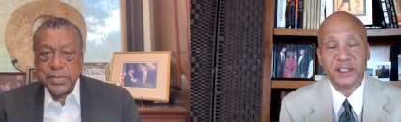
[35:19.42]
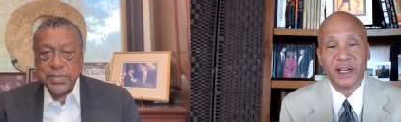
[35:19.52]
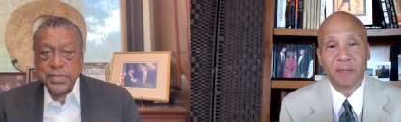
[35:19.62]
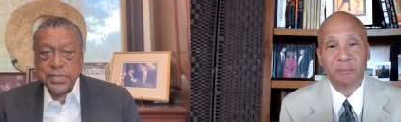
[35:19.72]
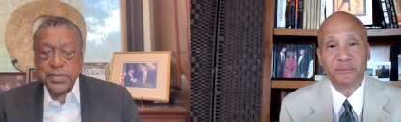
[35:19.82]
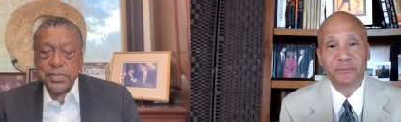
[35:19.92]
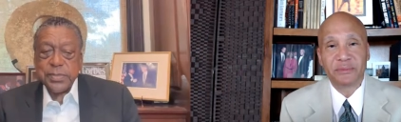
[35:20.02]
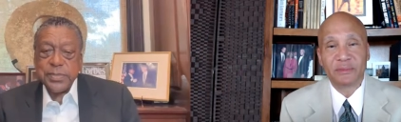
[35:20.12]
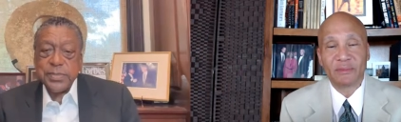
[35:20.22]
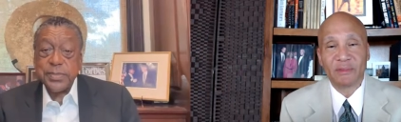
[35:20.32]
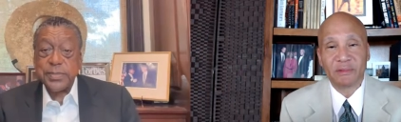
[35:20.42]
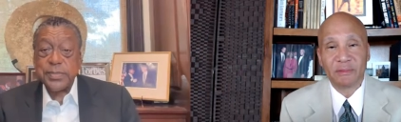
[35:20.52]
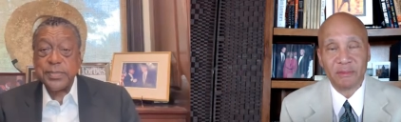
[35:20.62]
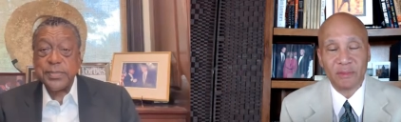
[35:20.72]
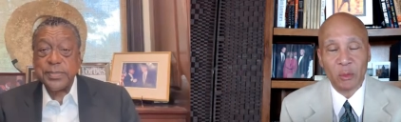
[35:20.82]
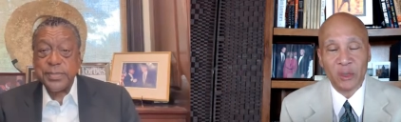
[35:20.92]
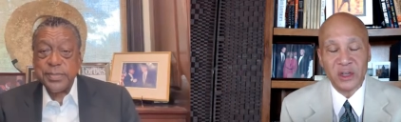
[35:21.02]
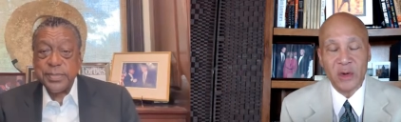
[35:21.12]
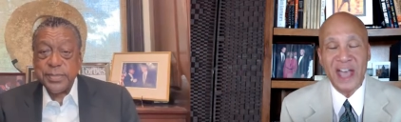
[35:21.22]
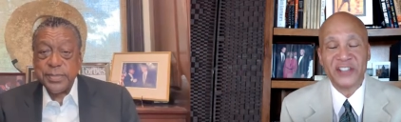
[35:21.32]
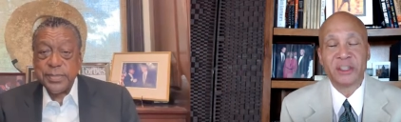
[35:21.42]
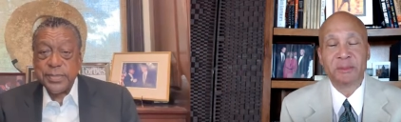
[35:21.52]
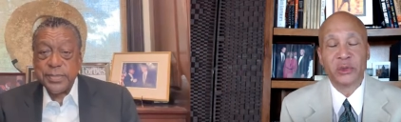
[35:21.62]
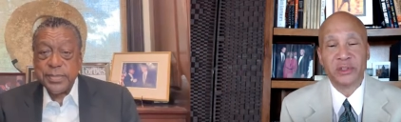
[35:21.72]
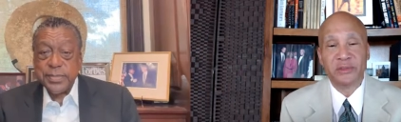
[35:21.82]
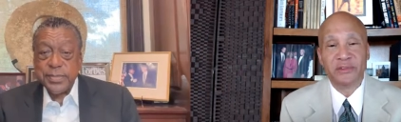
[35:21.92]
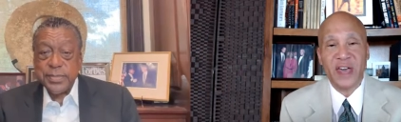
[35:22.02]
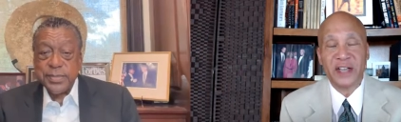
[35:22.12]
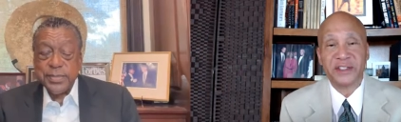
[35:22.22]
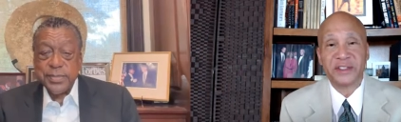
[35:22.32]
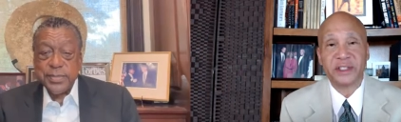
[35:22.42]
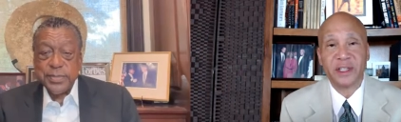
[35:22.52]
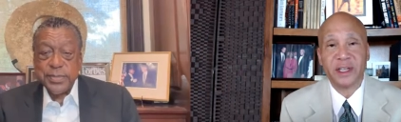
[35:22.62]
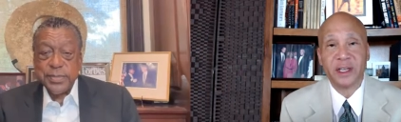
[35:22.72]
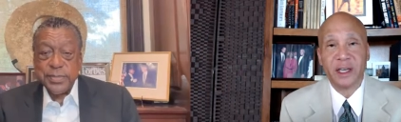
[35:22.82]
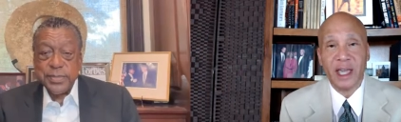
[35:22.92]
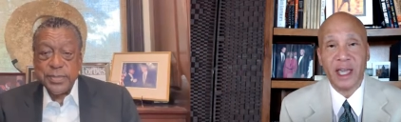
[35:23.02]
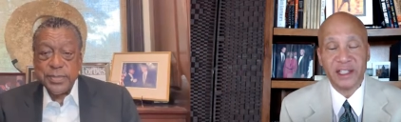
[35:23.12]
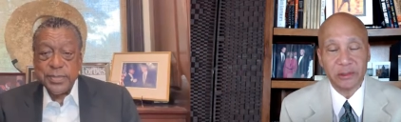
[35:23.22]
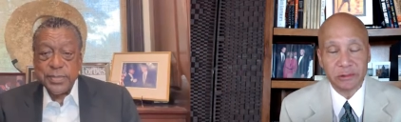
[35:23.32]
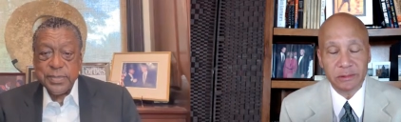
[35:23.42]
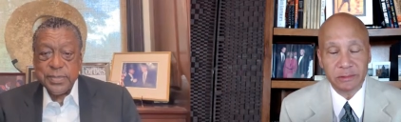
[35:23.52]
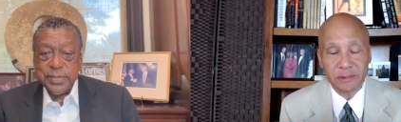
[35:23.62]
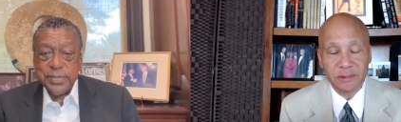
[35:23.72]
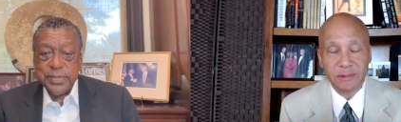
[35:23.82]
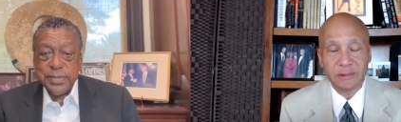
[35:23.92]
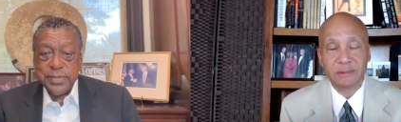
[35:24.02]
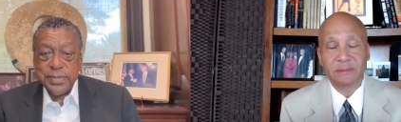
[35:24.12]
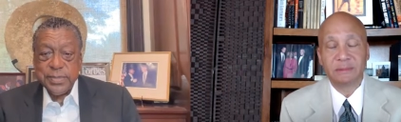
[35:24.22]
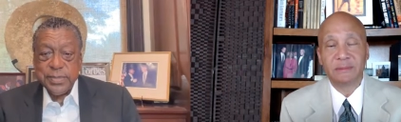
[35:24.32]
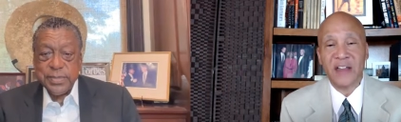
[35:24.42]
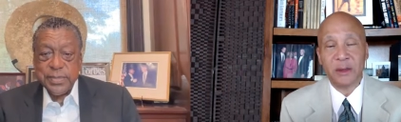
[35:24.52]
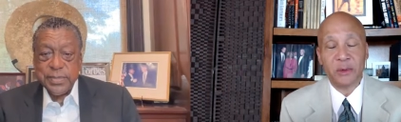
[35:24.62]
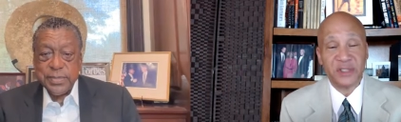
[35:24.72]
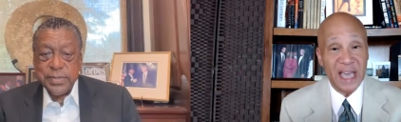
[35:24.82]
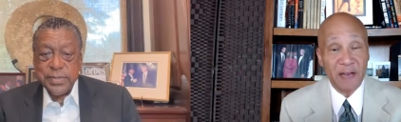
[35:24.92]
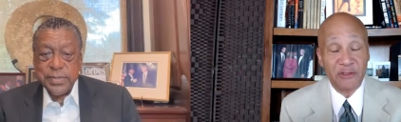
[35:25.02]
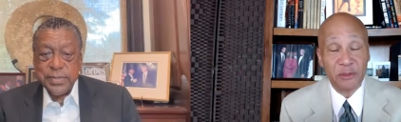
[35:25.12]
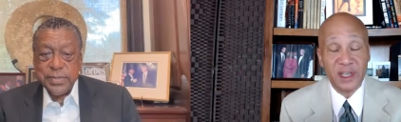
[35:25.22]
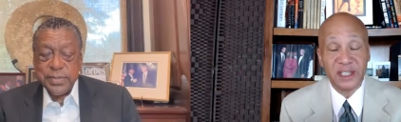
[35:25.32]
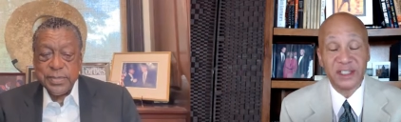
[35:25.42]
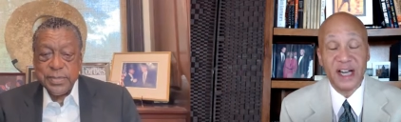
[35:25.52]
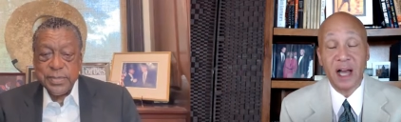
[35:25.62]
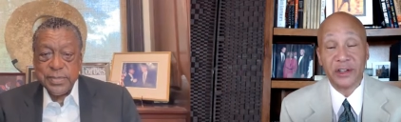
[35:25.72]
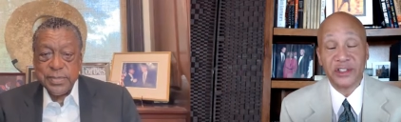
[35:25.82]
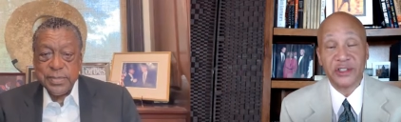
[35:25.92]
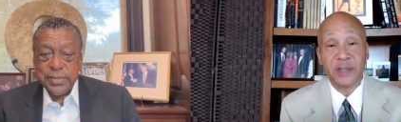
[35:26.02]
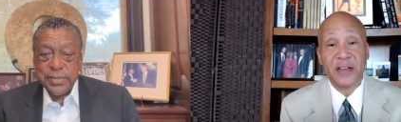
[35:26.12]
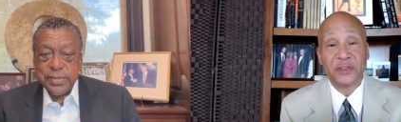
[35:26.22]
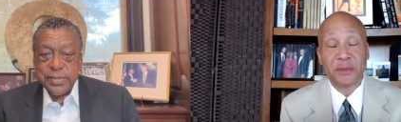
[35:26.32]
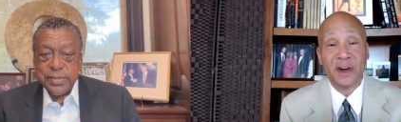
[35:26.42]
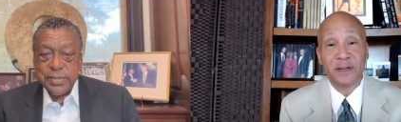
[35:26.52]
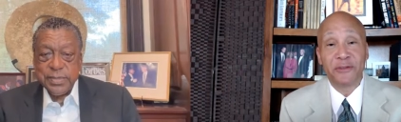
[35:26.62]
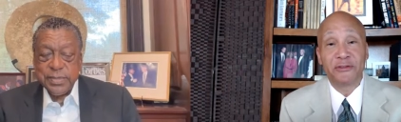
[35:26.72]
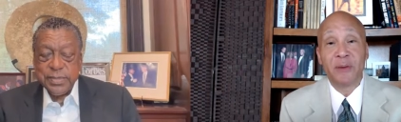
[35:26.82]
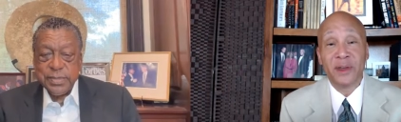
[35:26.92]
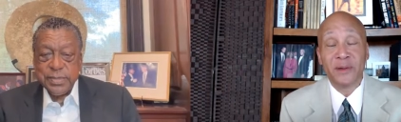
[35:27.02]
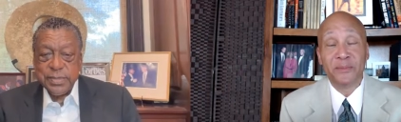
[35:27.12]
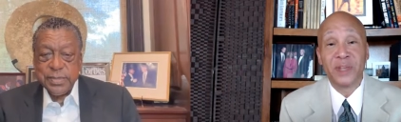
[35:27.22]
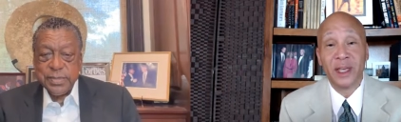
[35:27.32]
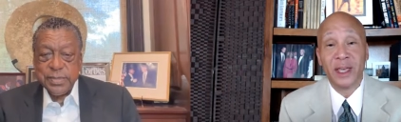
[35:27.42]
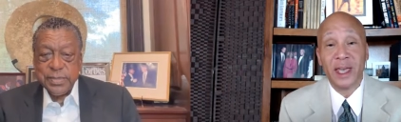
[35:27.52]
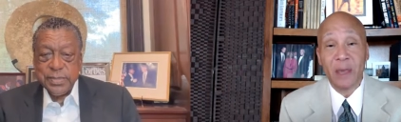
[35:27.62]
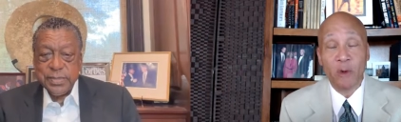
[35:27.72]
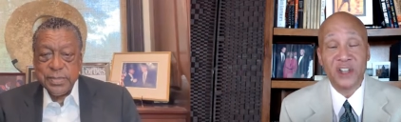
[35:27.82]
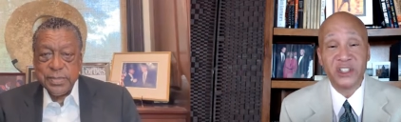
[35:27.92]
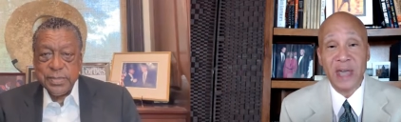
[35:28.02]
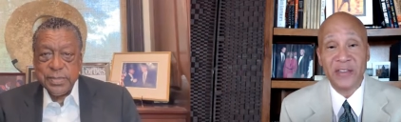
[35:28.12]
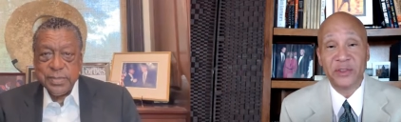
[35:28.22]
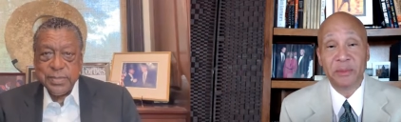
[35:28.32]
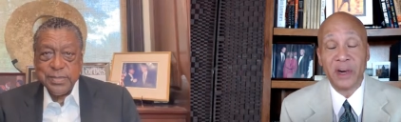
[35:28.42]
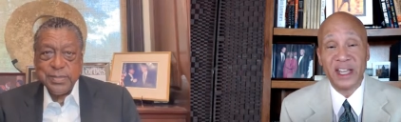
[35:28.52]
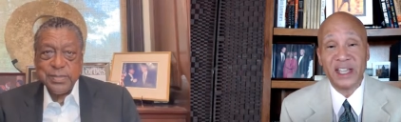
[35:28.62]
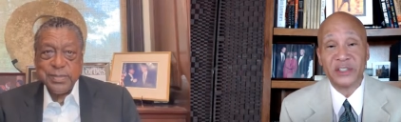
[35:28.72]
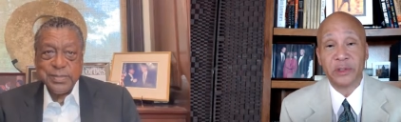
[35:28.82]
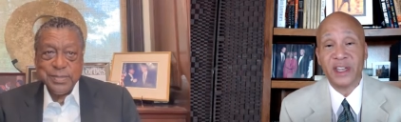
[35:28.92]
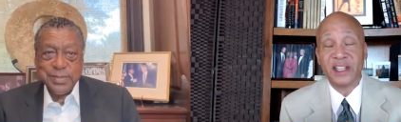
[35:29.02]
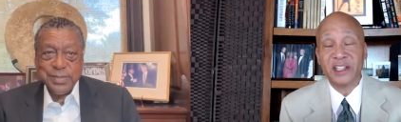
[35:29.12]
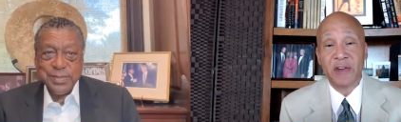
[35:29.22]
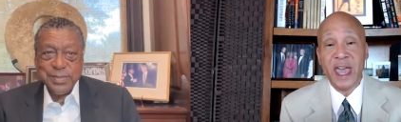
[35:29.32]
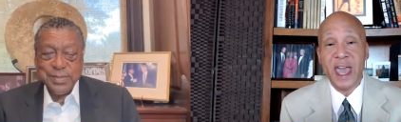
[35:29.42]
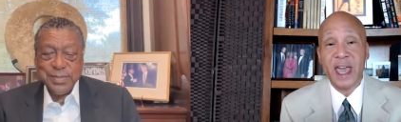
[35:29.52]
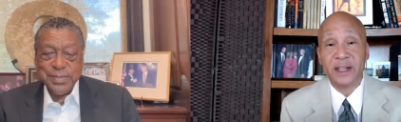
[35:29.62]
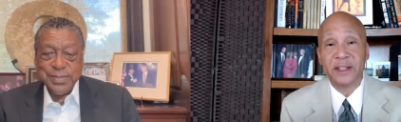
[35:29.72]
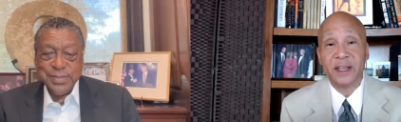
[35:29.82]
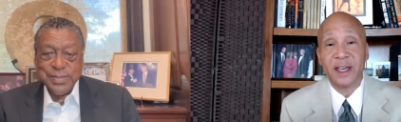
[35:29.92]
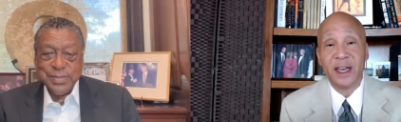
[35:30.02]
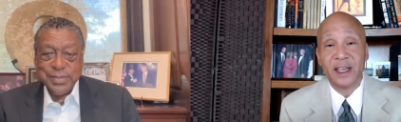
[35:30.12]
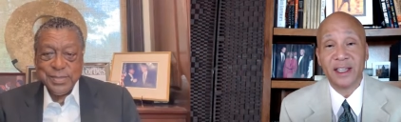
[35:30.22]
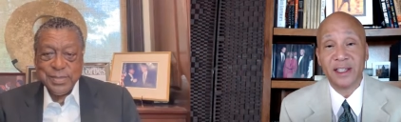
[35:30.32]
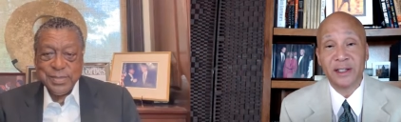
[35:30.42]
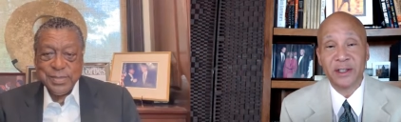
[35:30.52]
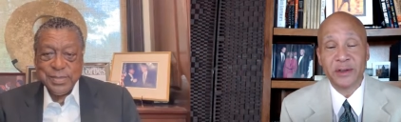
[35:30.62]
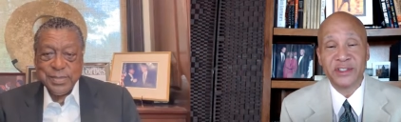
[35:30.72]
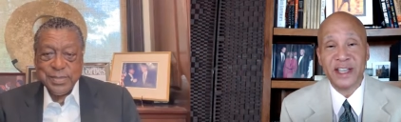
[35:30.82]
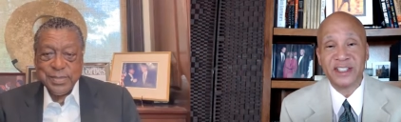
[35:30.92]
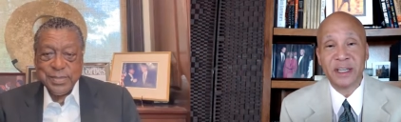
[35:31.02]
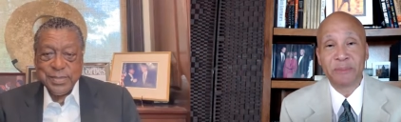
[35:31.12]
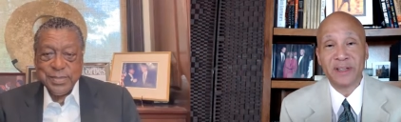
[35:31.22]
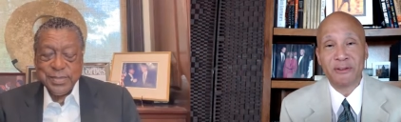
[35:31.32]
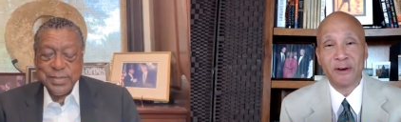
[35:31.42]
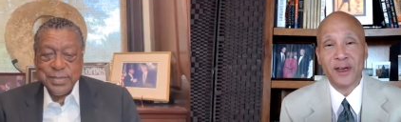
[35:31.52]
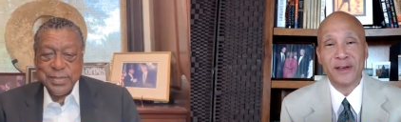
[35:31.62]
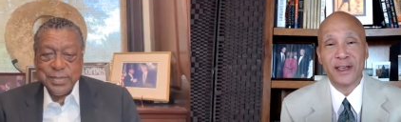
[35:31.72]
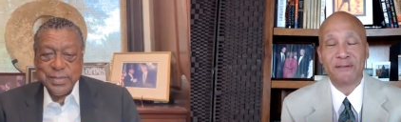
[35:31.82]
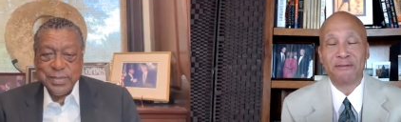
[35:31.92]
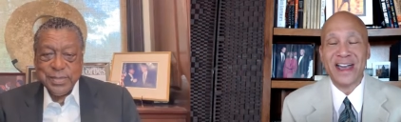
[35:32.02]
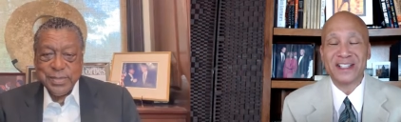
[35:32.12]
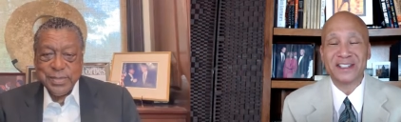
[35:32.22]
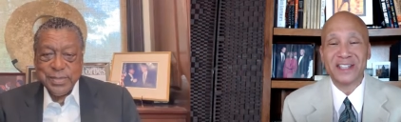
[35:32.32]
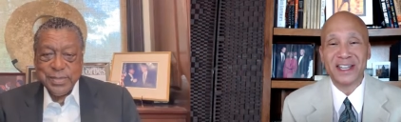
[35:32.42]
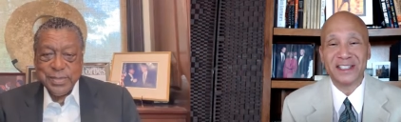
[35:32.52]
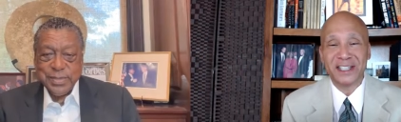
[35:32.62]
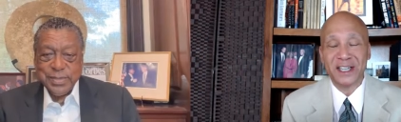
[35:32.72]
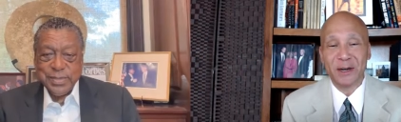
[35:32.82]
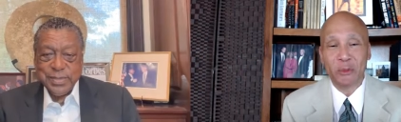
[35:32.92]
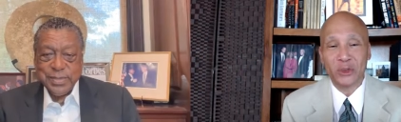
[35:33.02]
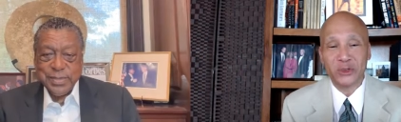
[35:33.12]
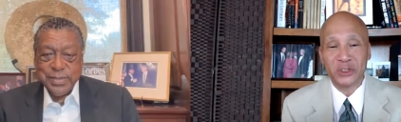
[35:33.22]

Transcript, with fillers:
Speaker 1: um, when you asked him to invest, and you, I think it was a half a million dollars, you got the money from him, and once you had the money sort of in your hand, you, said something very fascinating to him, which